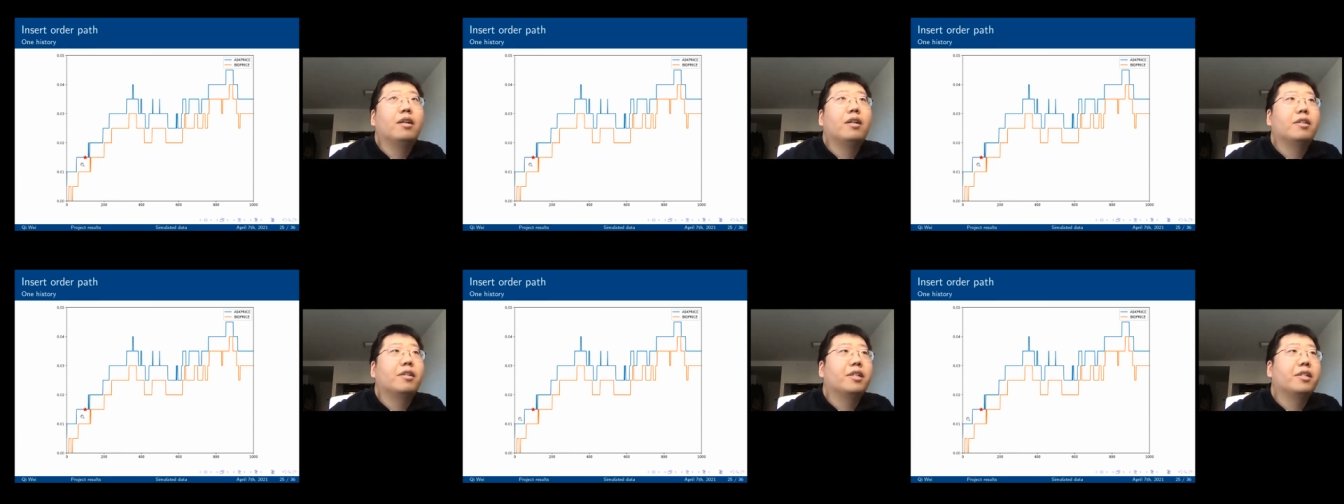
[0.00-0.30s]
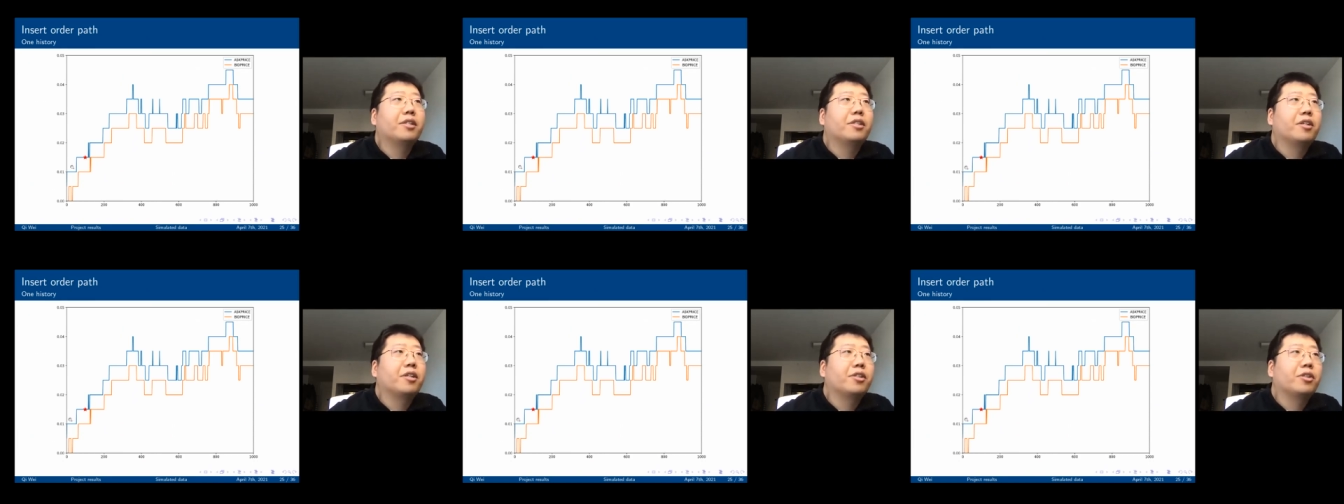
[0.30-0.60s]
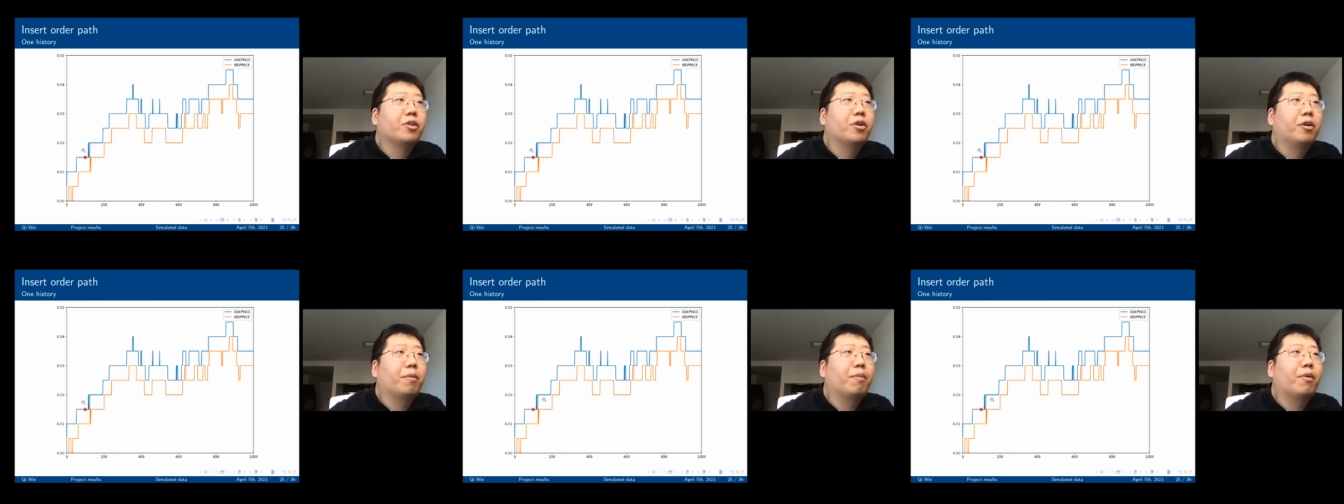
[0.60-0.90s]
this is a
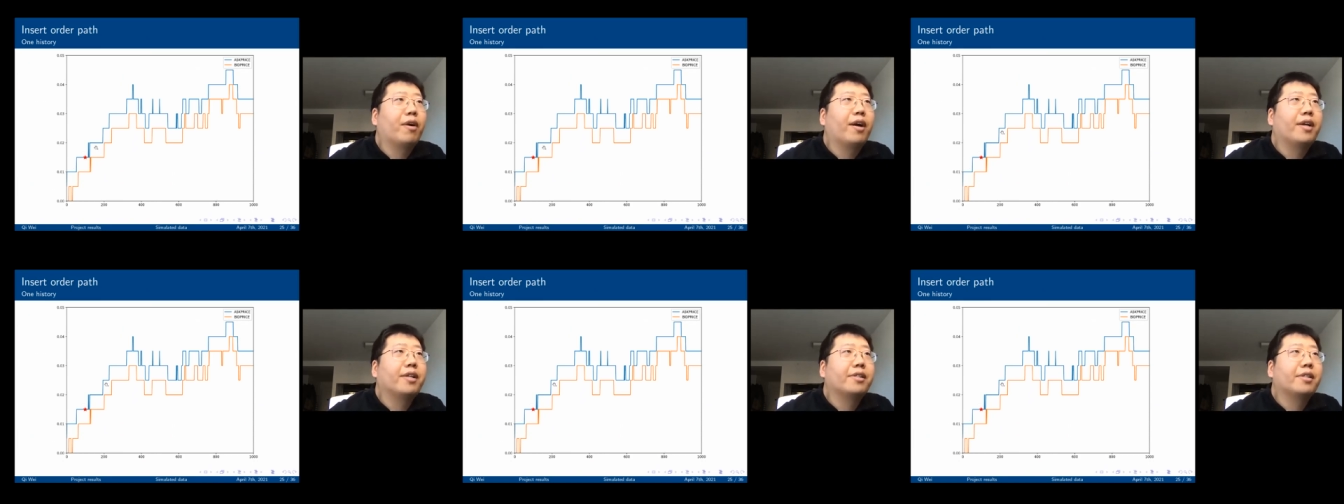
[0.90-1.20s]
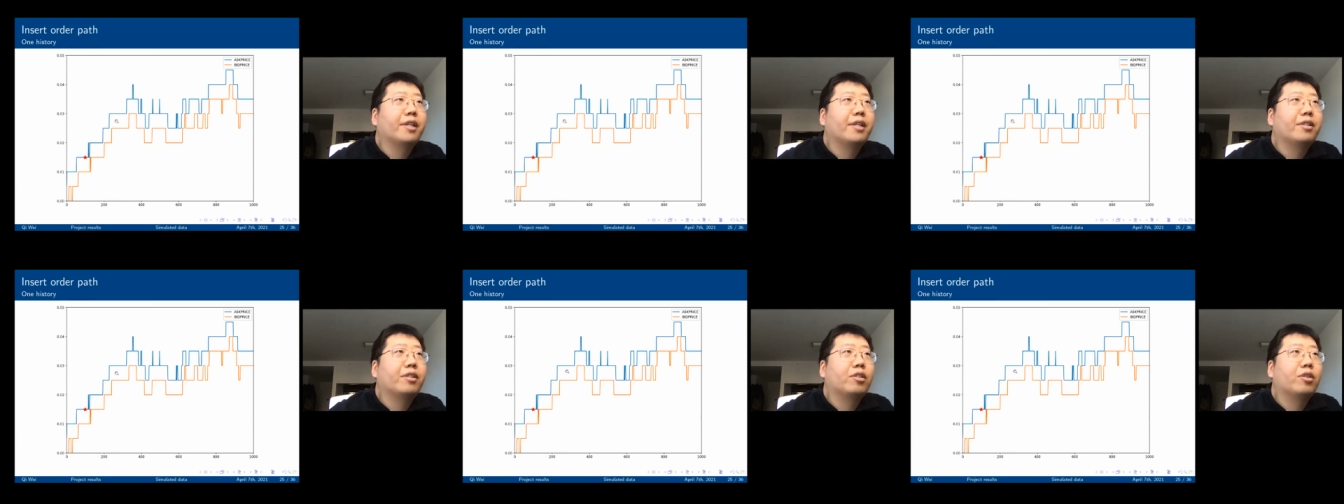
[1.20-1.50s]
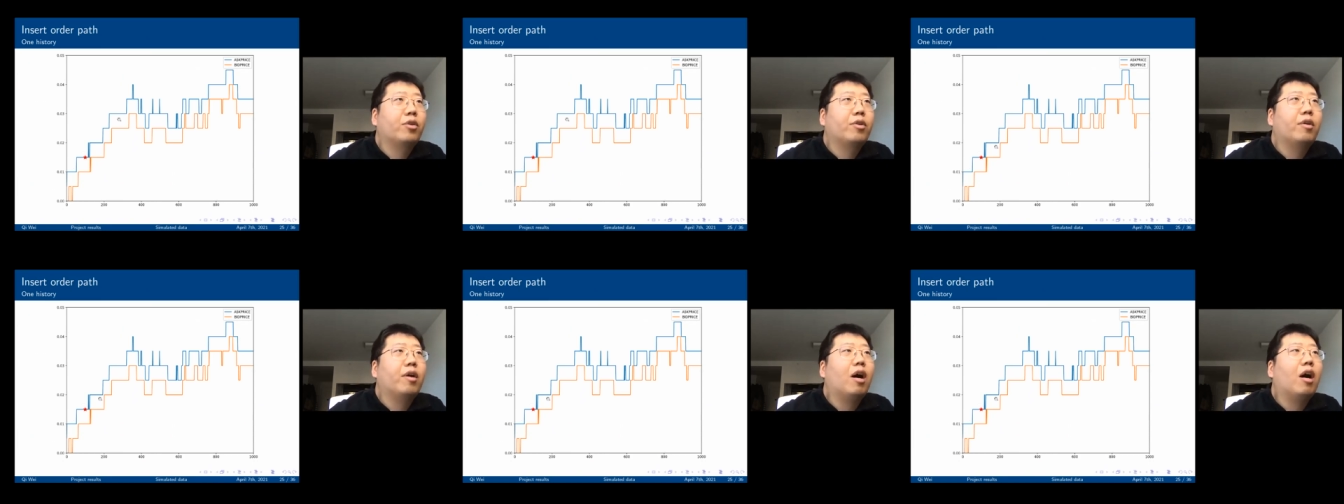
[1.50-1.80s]
stock price. It's
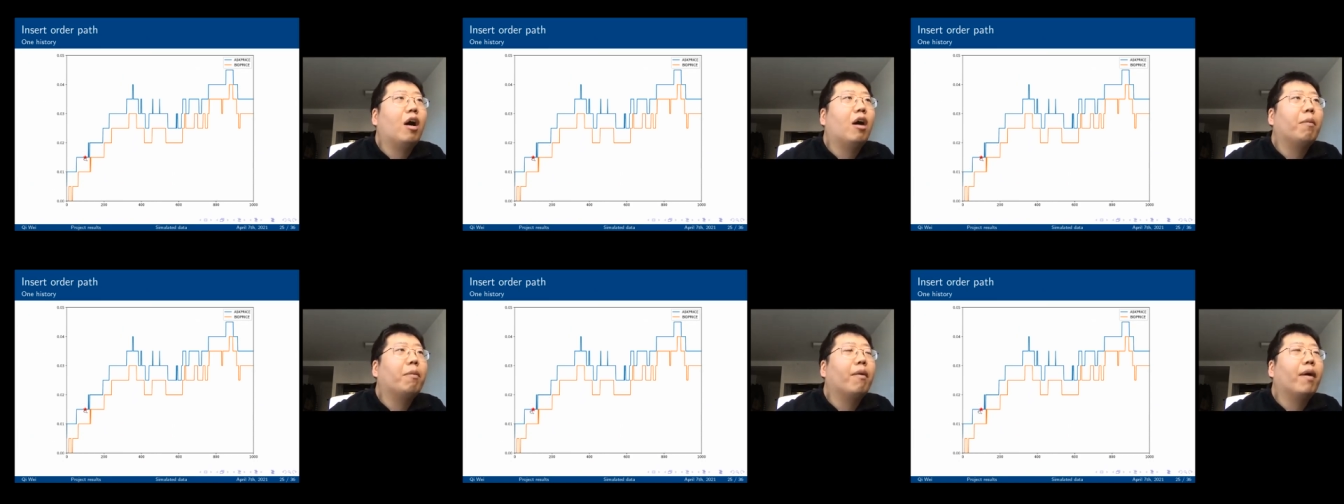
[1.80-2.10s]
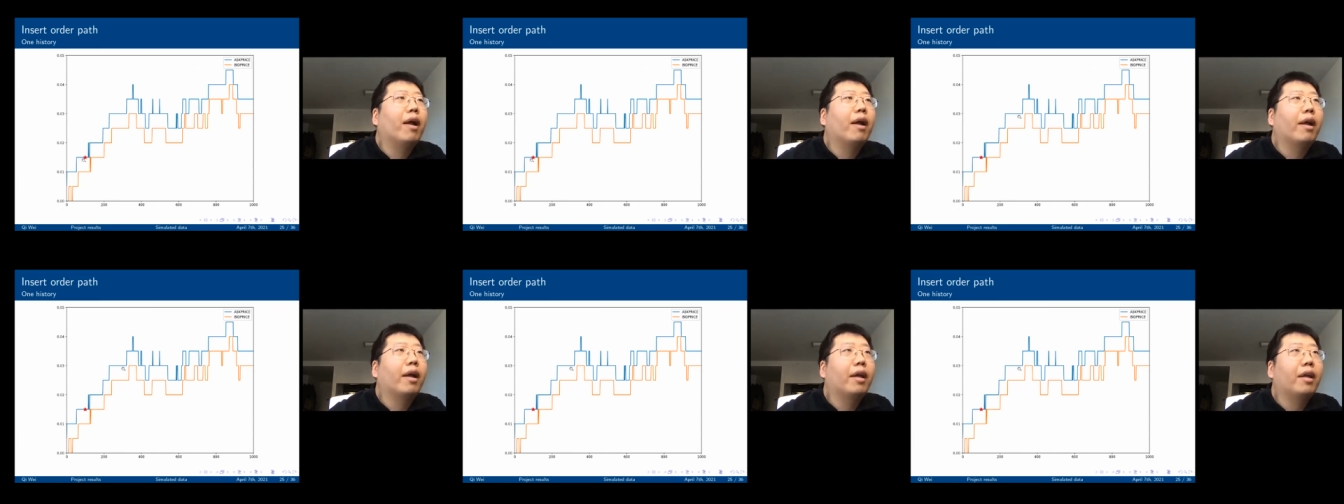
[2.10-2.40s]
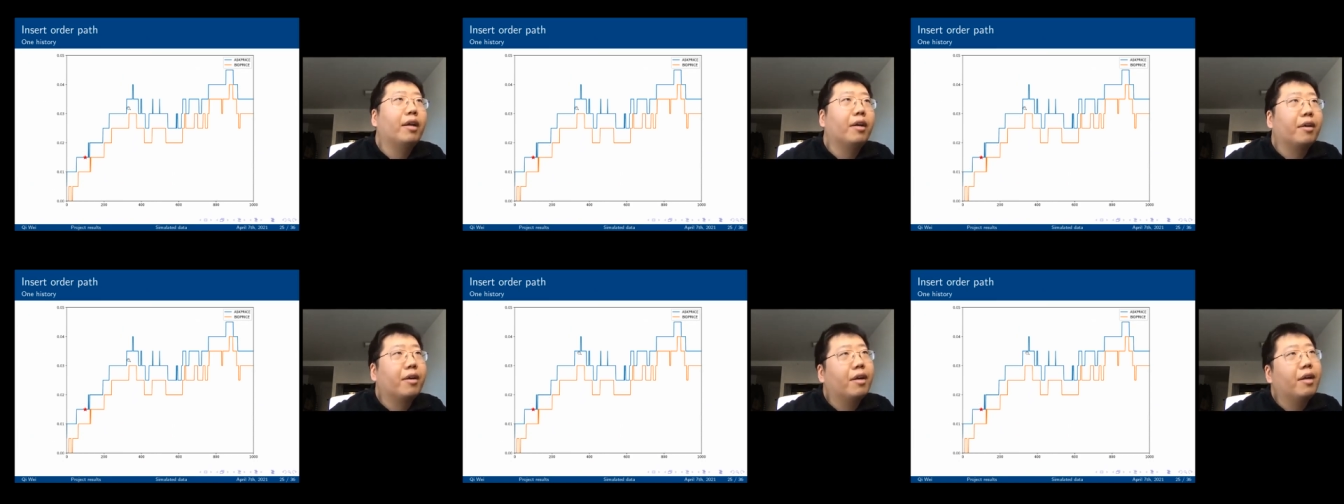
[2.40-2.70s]
going up
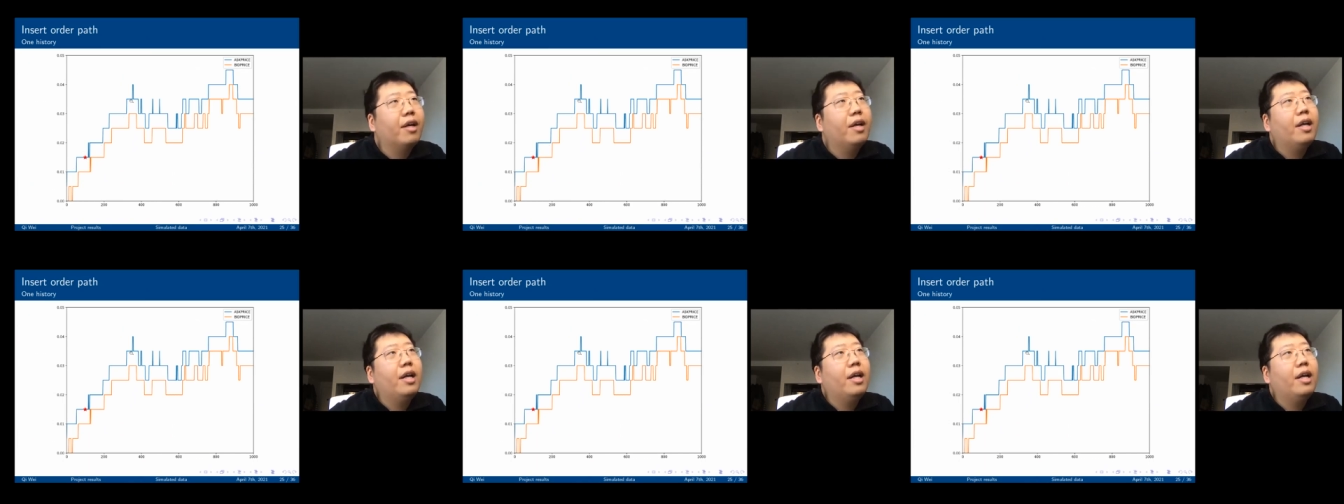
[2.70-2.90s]
here.